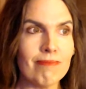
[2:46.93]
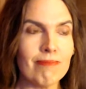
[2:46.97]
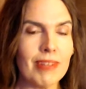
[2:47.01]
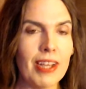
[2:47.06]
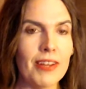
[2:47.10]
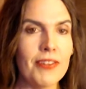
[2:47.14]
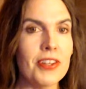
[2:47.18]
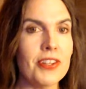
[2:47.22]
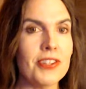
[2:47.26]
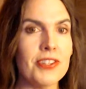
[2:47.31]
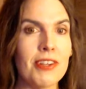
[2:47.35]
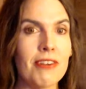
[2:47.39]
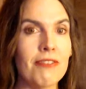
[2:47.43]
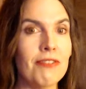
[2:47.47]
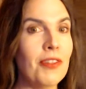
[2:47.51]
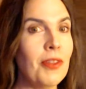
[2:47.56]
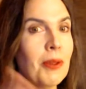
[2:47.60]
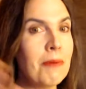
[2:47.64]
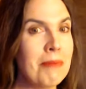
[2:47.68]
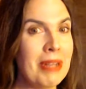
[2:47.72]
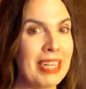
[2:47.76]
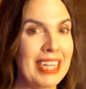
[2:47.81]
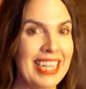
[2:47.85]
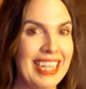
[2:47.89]
and the stuff that the
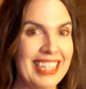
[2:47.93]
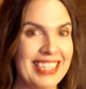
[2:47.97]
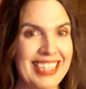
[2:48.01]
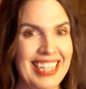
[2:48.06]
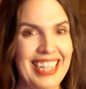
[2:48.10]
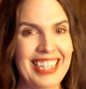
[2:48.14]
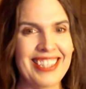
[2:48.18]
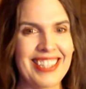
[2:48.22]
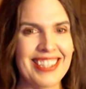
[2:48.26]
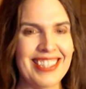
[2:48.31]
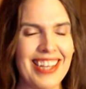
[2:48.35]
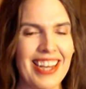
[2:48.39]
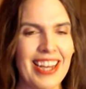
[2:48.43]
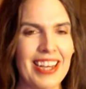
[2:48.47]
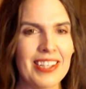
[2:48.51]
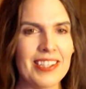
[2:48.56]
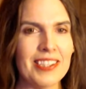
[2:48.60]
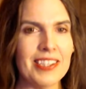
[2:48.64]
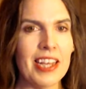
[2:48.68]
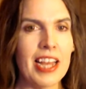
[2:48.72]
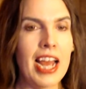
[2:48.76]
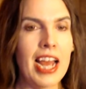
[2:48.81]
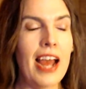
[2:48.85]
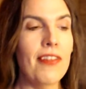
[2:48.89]
media teaches
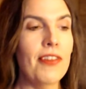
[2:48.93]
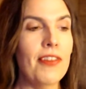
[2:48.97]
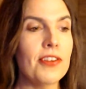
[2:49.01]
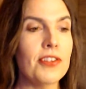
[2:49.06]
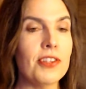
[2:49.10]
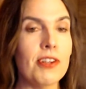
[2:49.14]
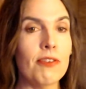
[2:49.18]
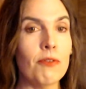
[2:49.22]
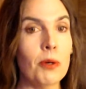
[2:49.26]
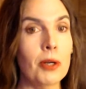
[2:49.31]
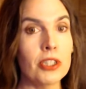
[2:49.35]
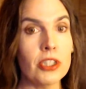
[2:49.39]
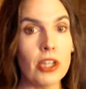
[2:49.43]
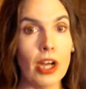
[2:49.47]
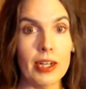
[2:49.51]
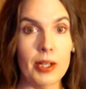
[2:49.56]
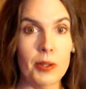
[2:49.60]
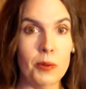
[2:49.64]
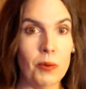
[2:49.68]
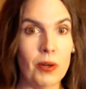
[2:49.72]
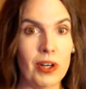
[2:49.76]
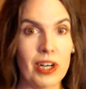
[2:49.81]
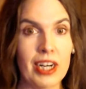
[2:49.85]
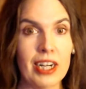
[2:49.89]
us and the stuff we were taught
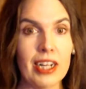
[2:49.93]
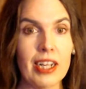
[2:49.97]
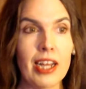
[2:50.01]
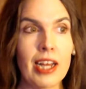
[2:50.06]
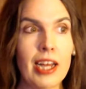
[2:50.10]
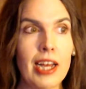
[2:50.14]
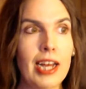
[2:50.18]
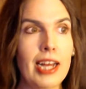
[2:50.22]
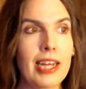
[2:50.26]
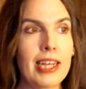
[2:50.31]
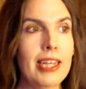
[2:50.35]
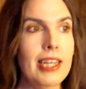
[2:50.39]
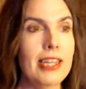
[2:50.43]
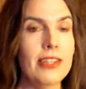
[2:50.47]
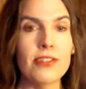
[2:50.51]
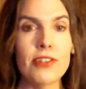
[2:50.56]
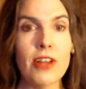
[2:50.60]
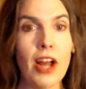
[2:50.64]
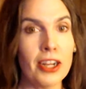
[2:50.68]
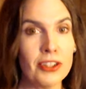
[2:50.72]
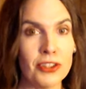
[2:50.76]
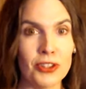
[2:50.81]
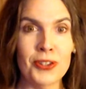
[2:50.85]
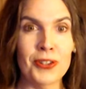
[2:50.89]
at work is
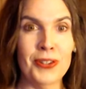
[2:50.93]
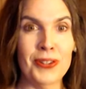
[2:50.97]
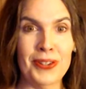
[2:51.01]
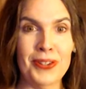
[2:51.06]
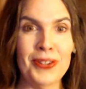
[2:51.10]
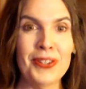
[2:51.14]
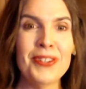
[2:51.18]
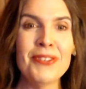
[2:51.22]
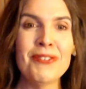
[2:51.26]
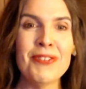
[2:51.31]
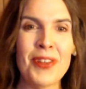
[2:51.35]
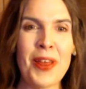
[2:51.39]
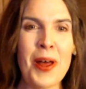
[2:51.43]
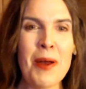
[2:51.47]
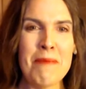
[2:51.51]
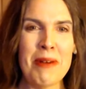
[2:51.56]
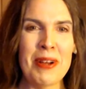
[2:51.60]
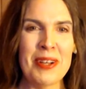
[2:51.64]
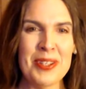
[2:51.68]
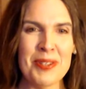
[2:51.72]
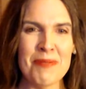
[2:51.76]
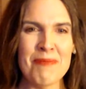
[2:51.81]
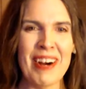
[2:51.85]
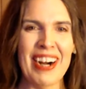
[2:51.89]
not true for the
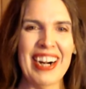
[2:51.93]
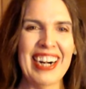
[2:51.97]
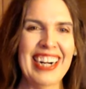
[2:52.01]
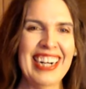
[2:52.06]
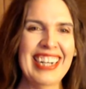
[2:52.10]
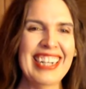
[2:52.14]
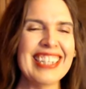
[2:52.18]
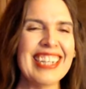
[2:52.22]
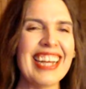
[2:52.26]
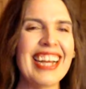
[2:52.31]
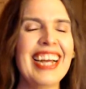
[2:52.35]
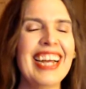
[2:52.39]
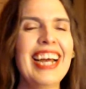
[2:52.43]
most part.